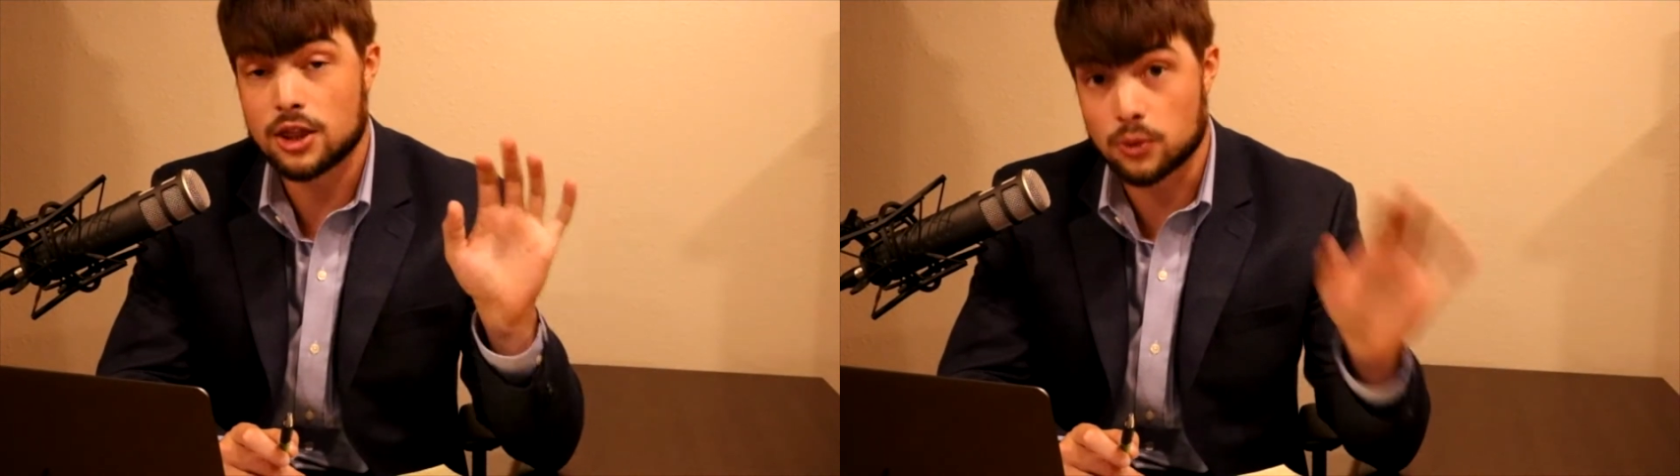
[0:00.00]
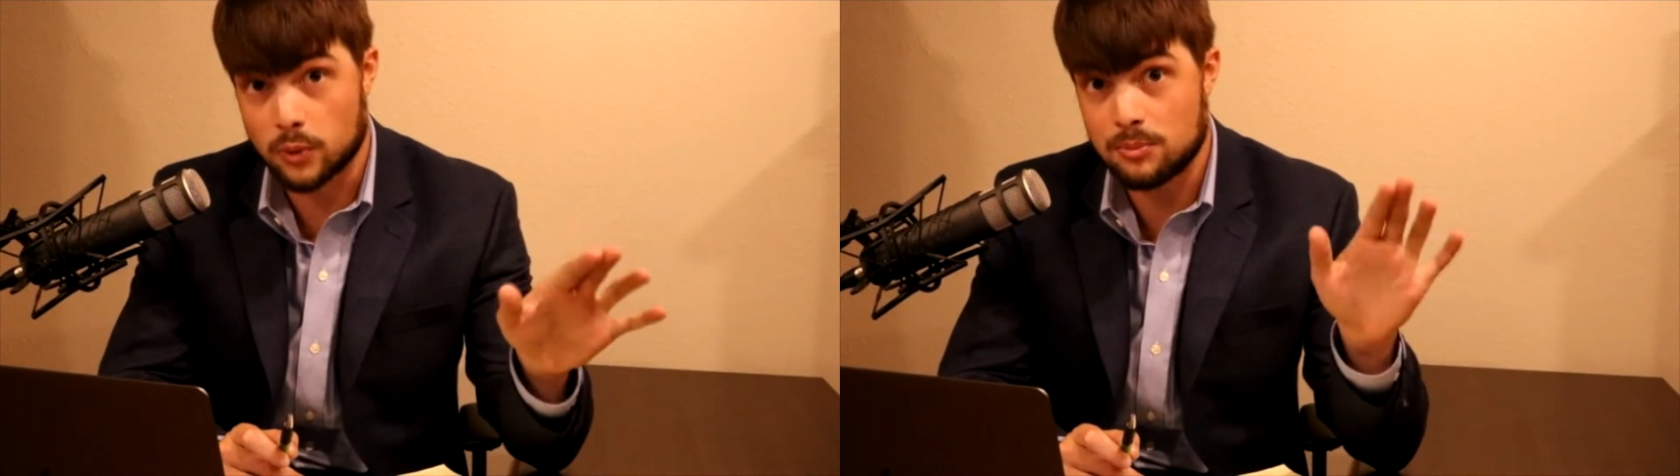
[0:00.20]

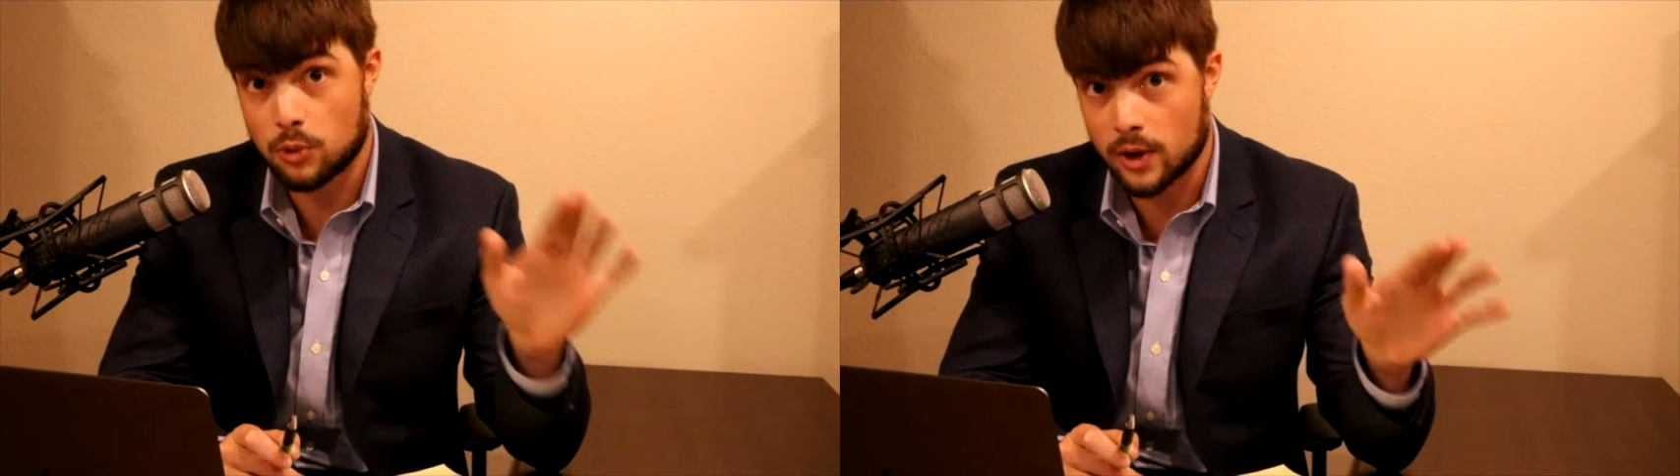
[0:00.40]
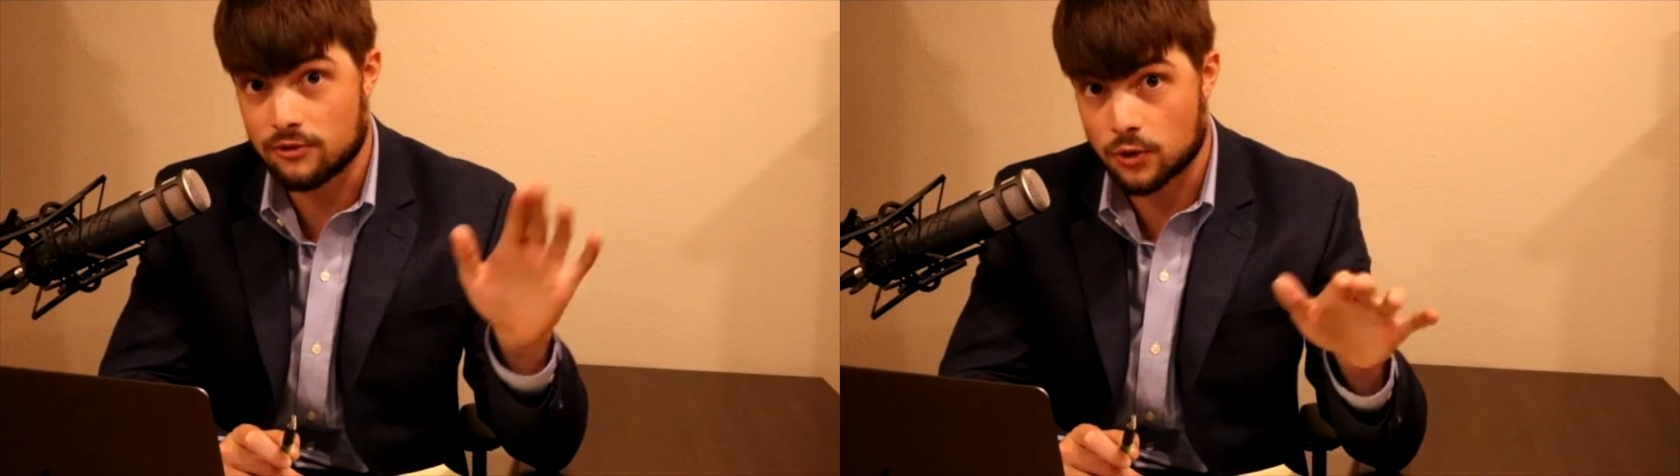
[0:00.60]

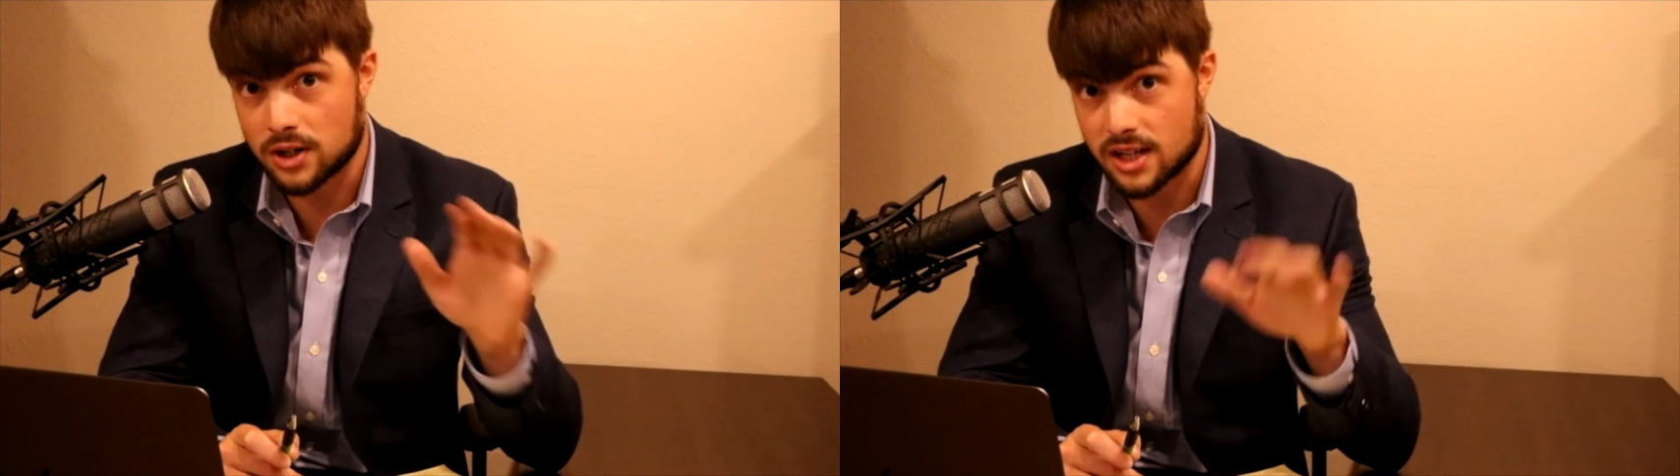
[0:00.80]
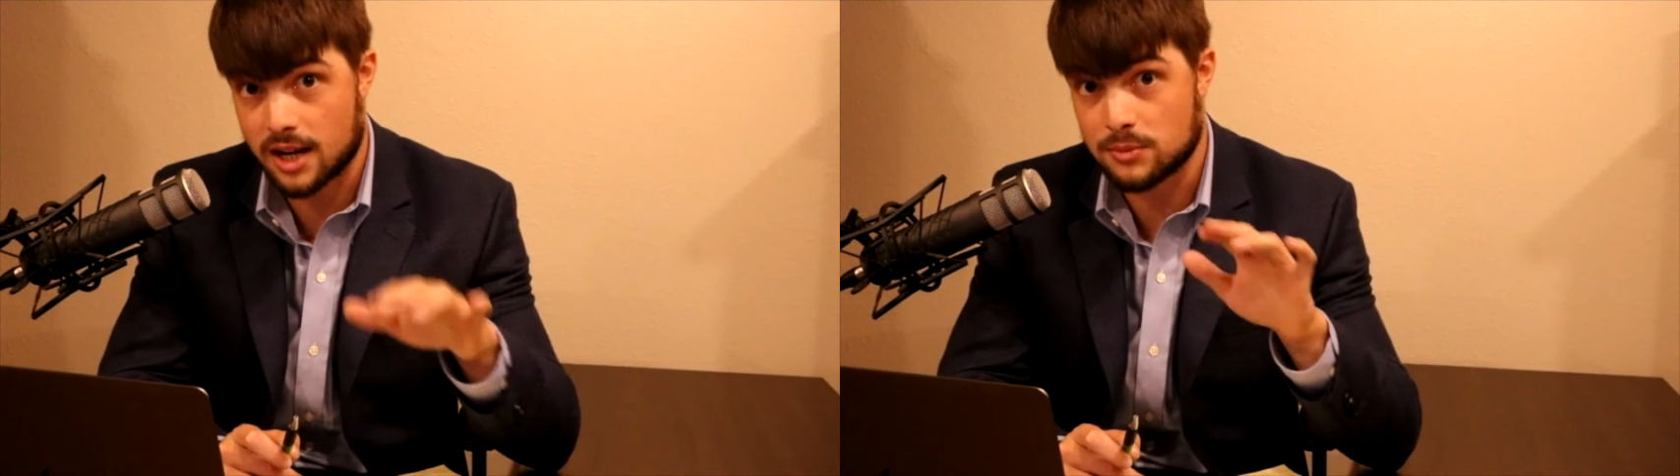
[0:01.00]

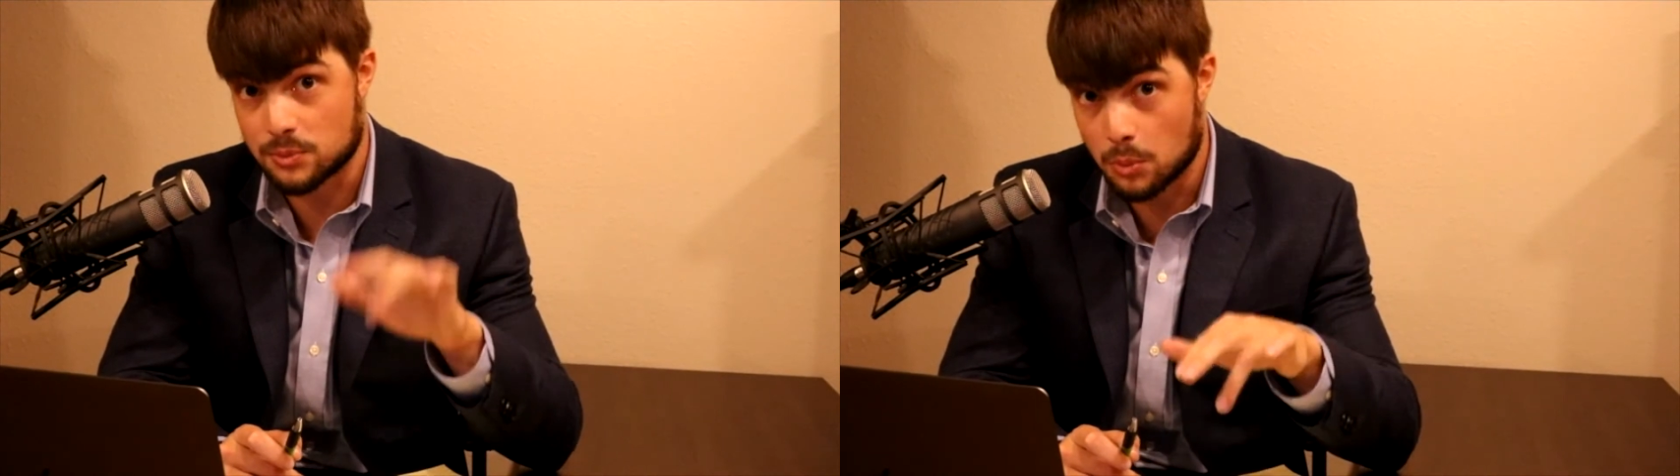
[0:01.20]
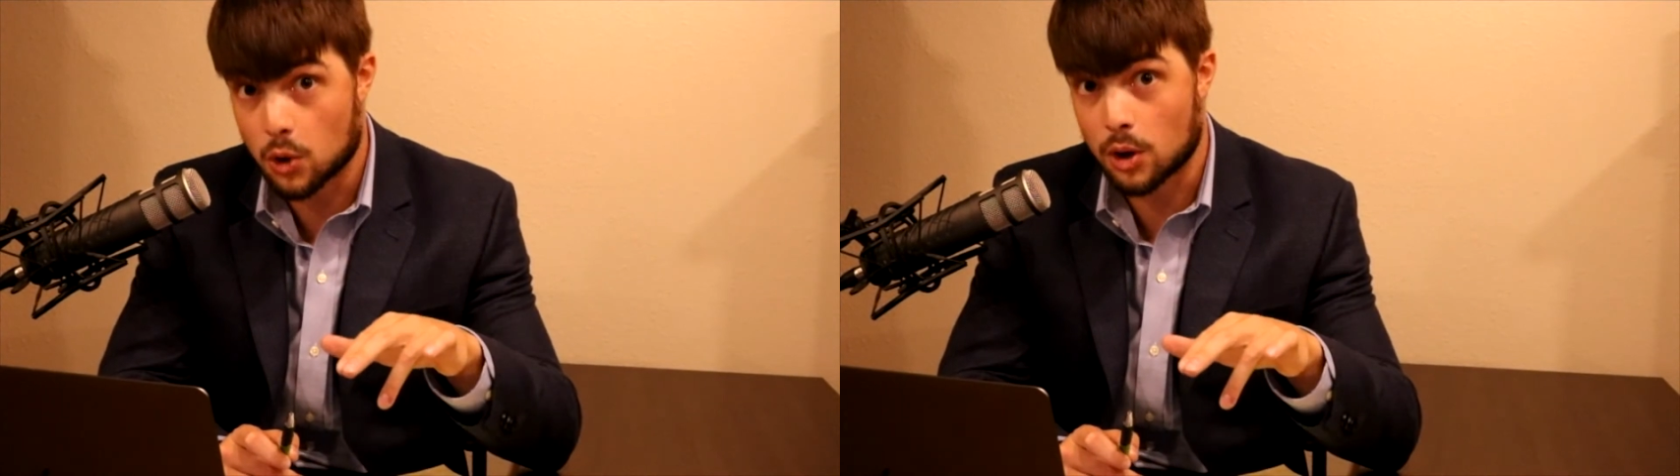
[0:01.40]
3.4 times
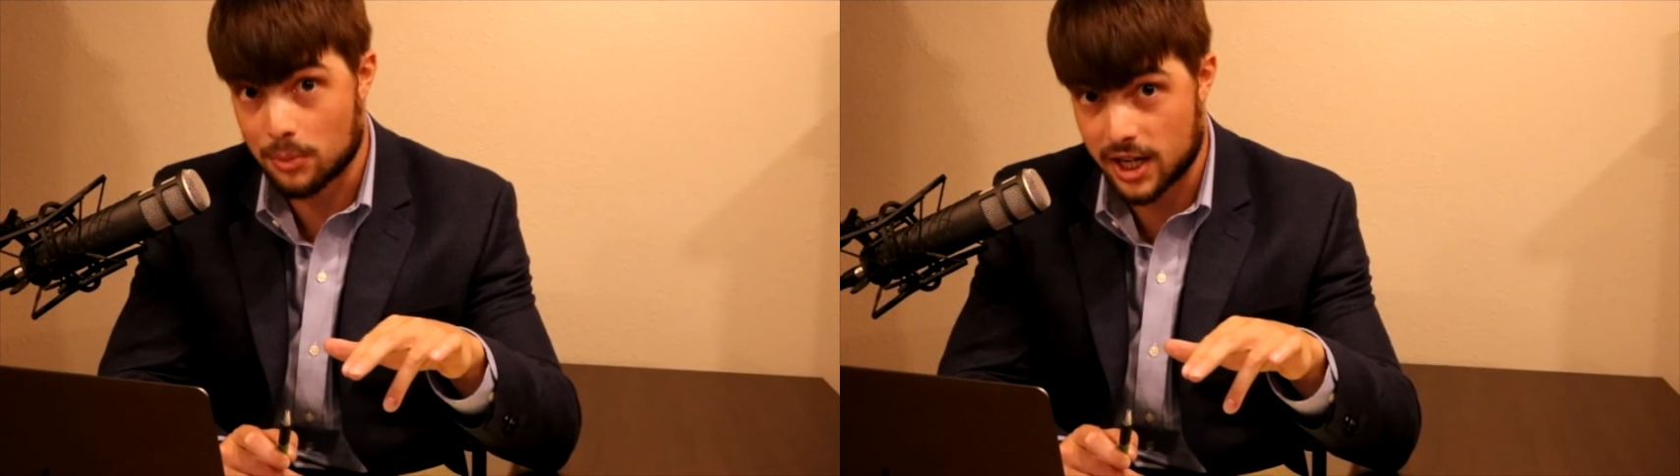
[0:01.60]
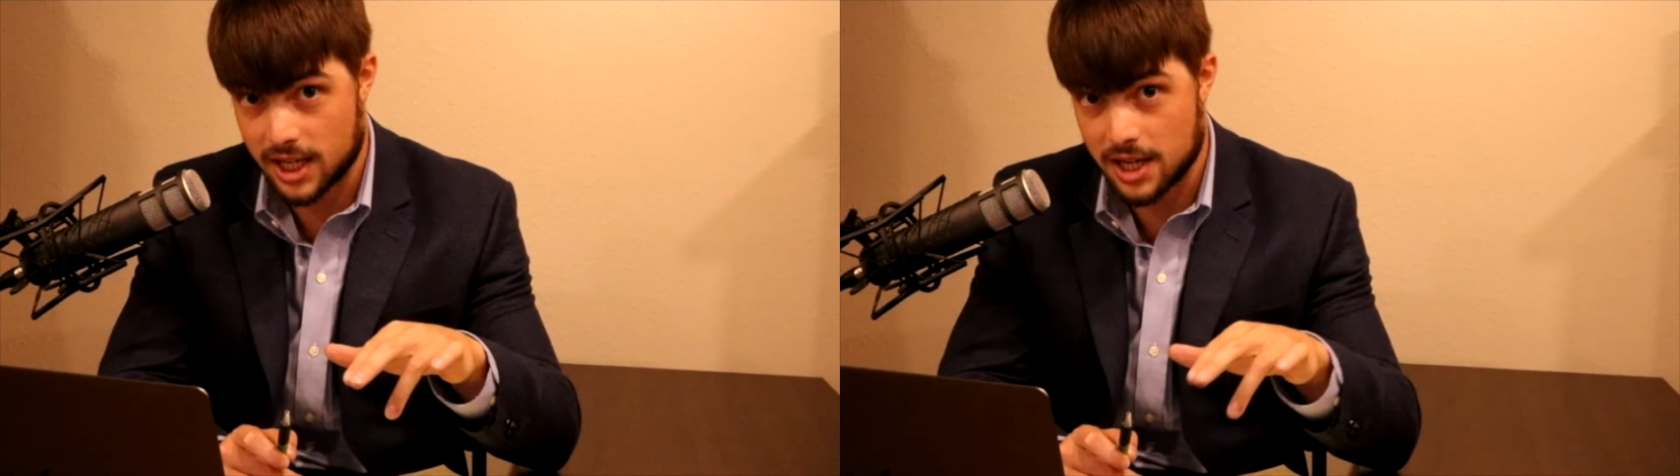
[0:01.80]
more
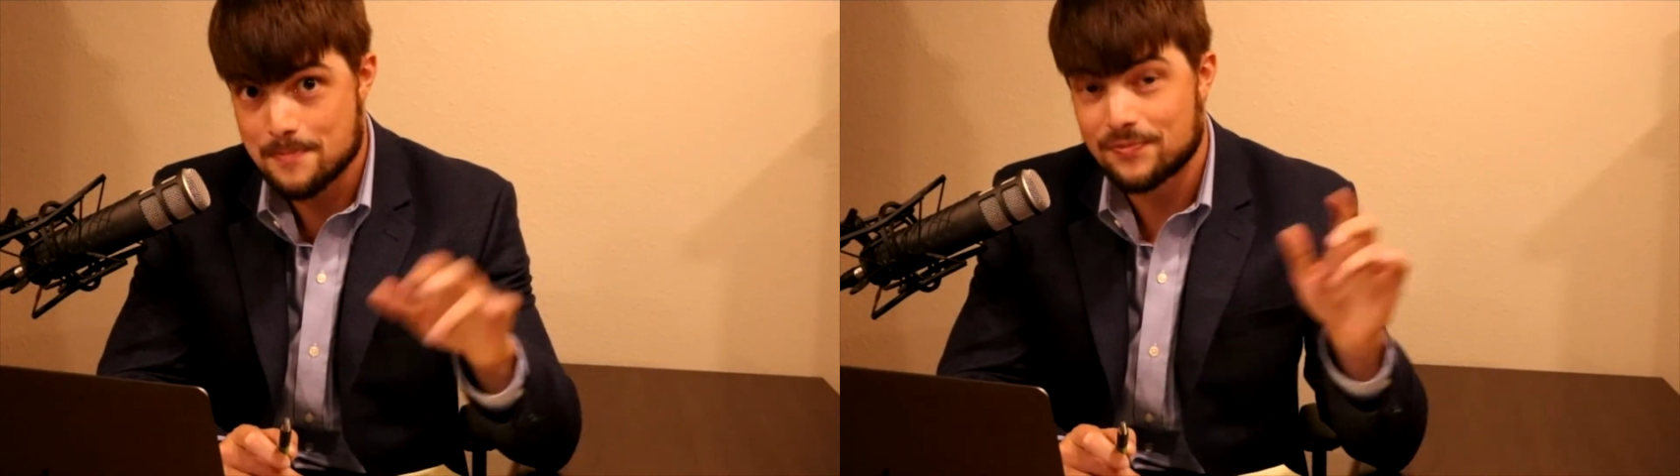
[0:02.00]
money